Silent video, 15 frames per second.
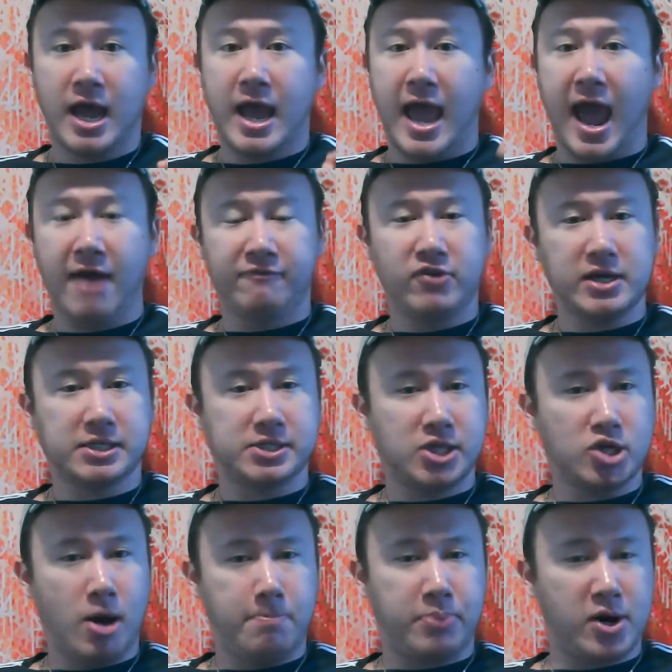every
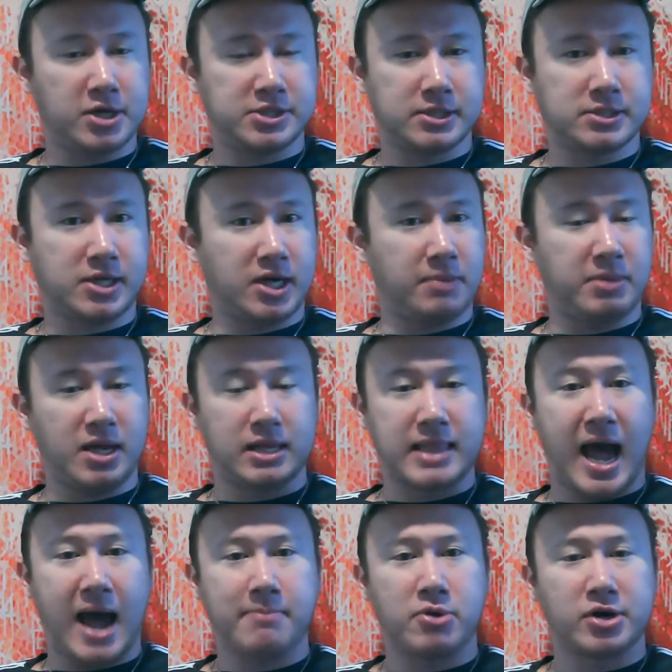single person is going to be a
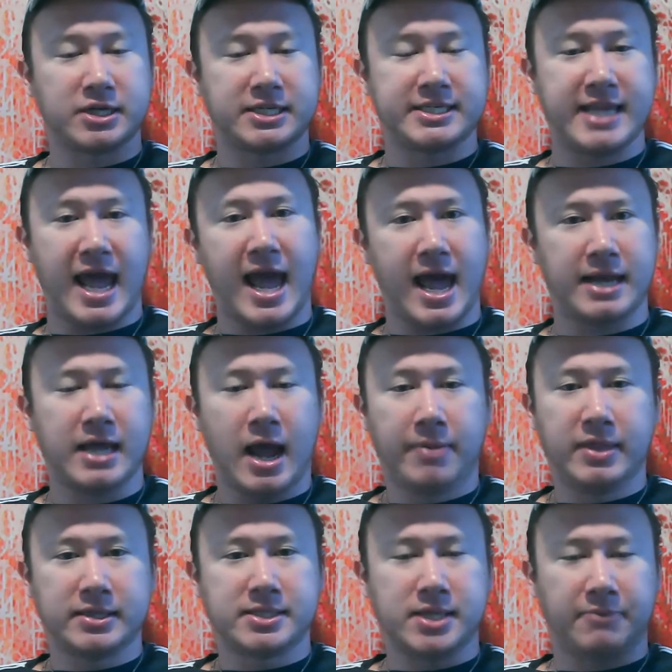lot more dead
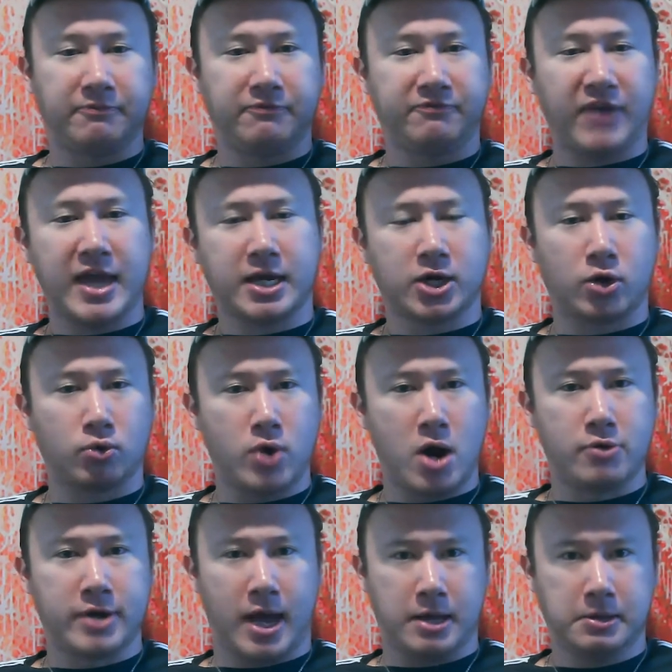than some fake
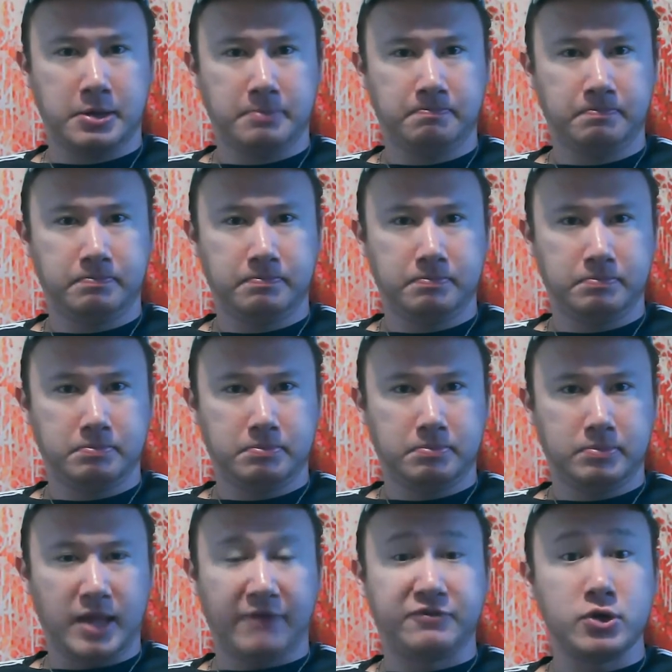corona.
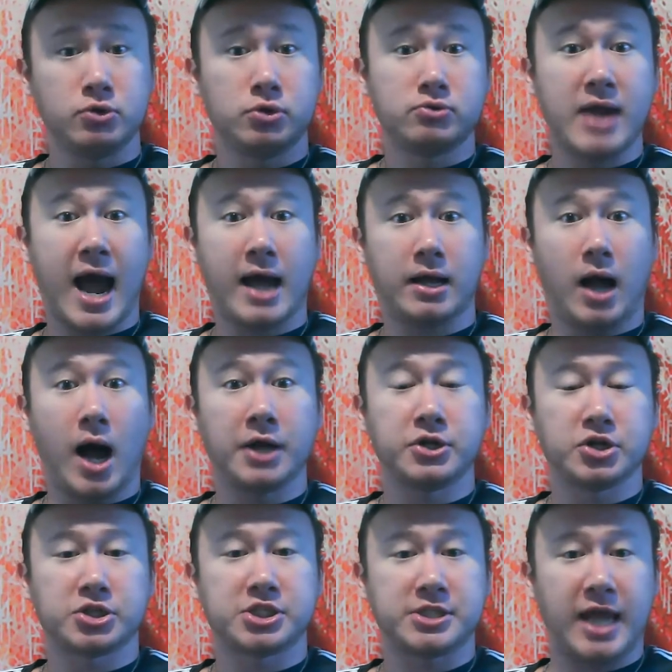If you do not
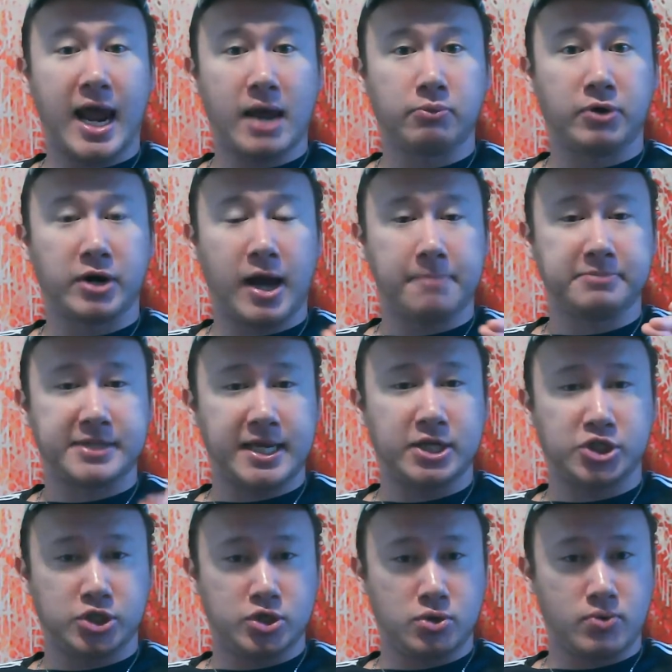understand what I'm
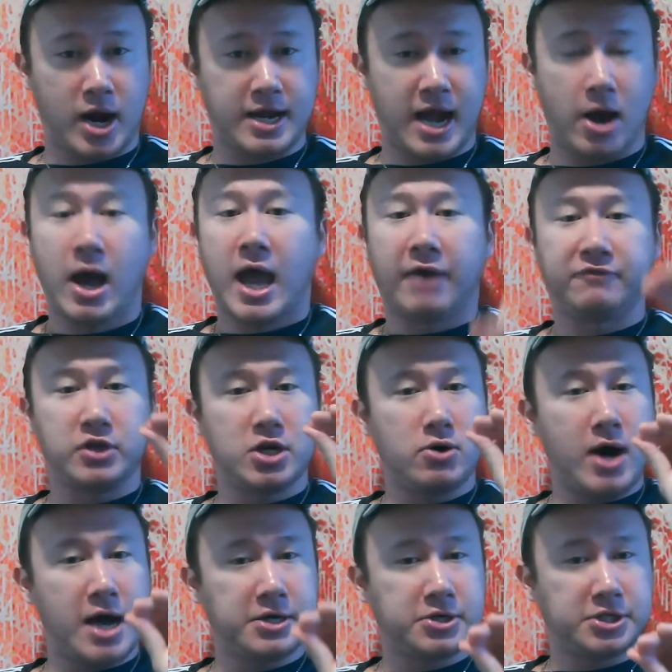teaching you right now, if you
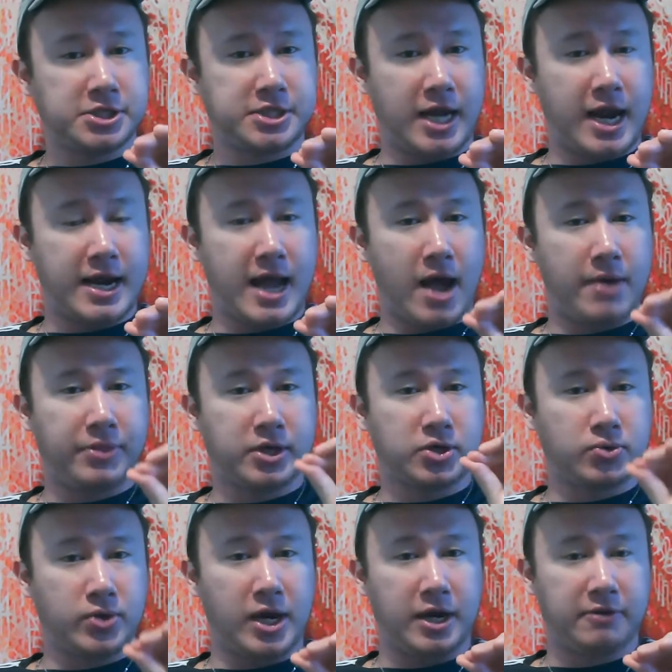don't understand how
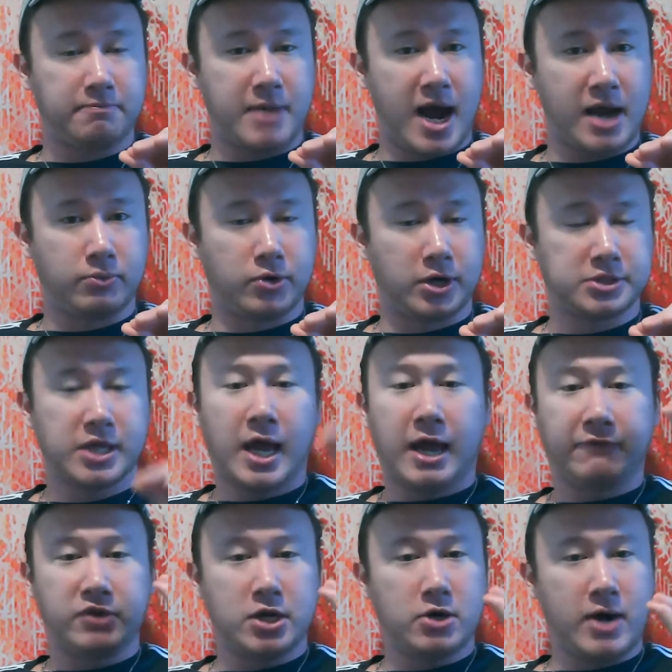the creative mind works,
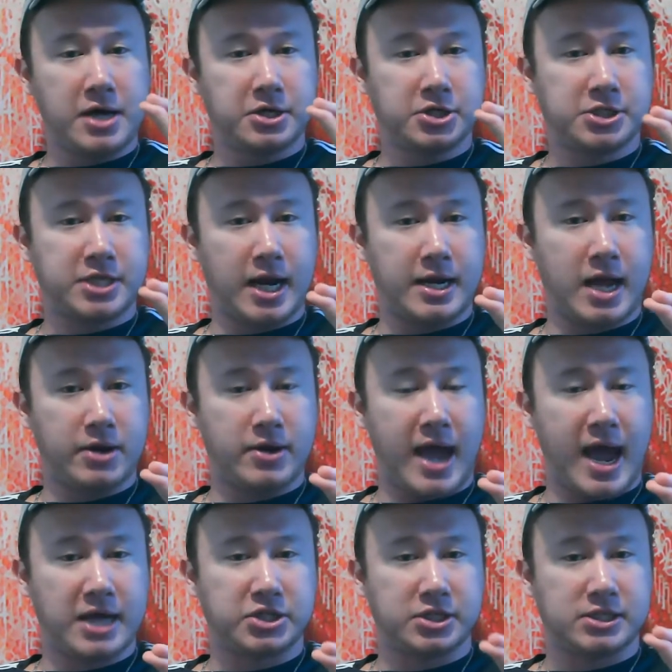if you don't understand how to
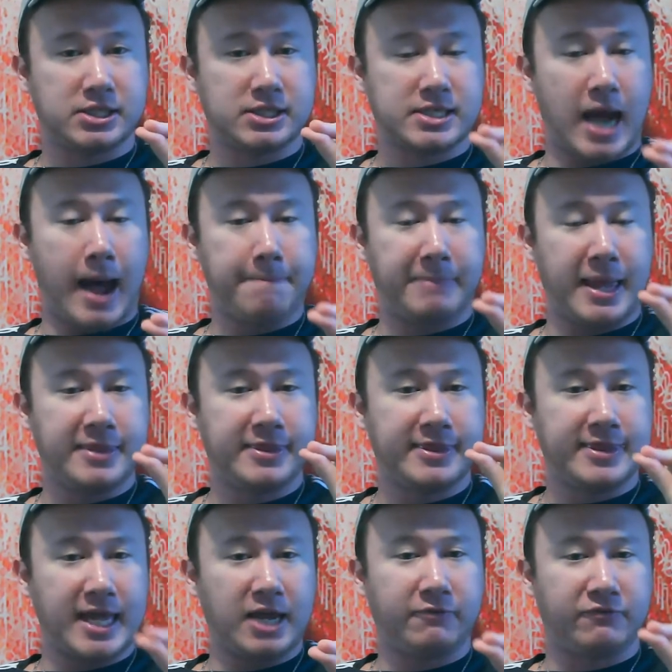actually stop
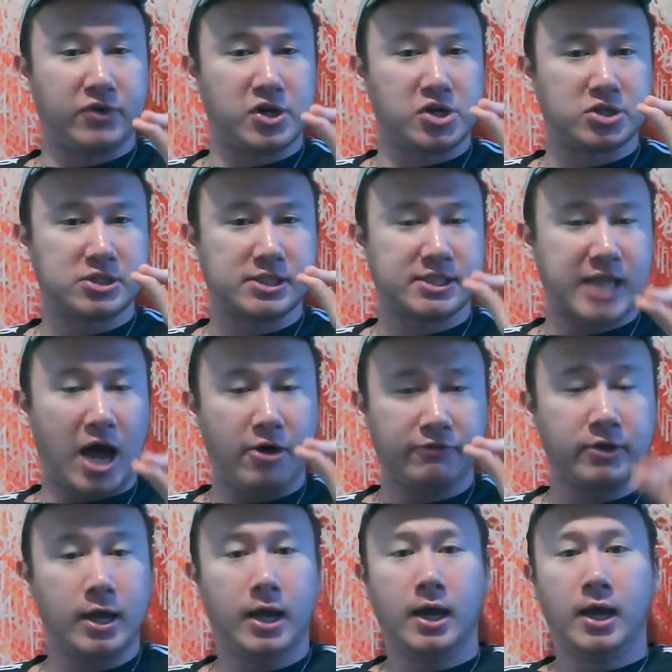and think for
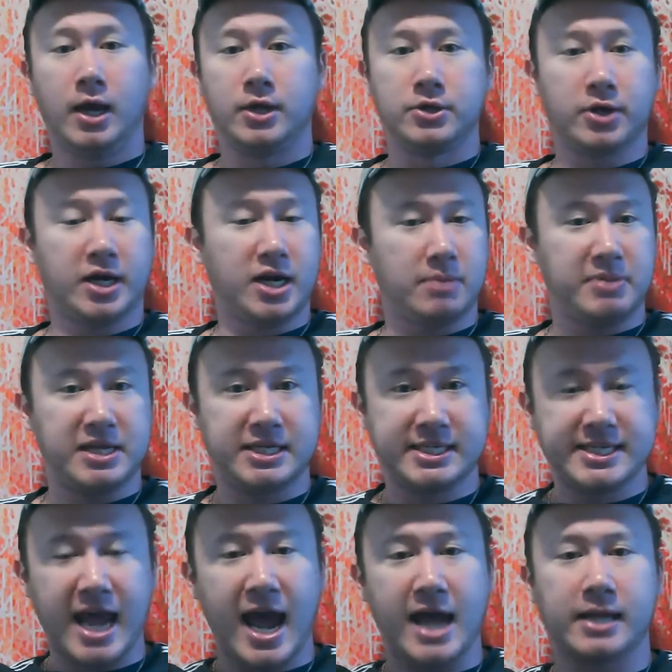yourself, you're going to be
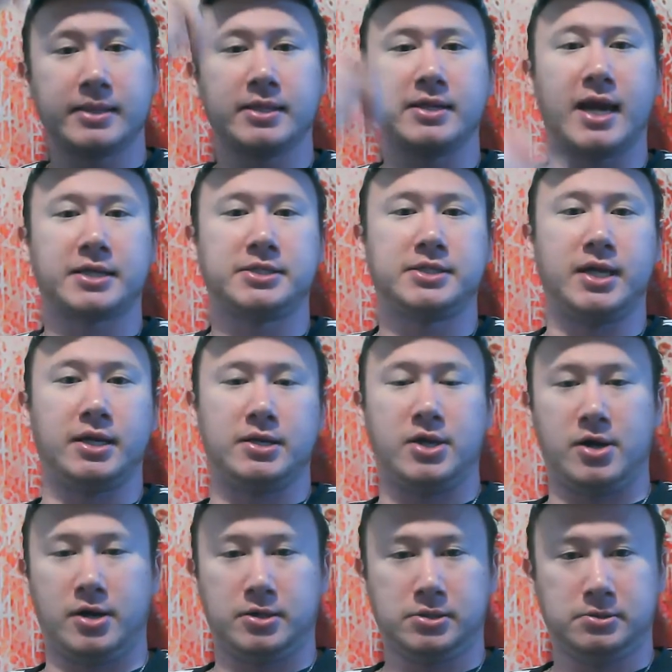dead in the next 10
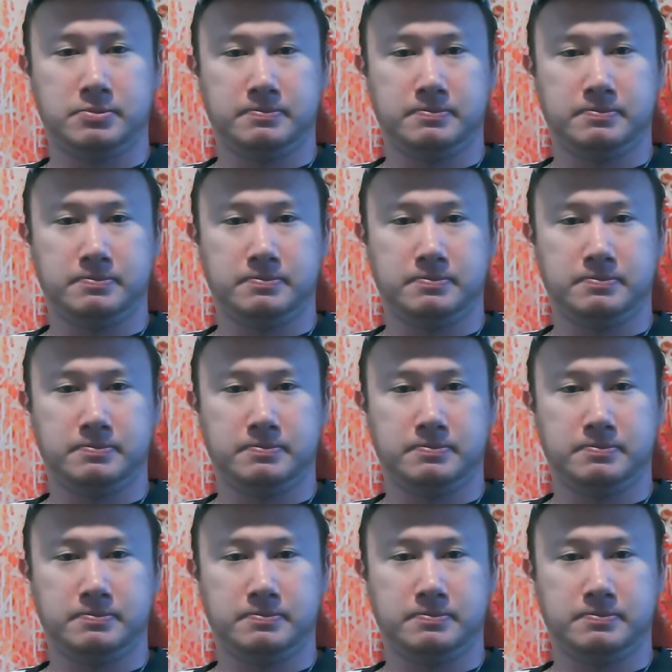years.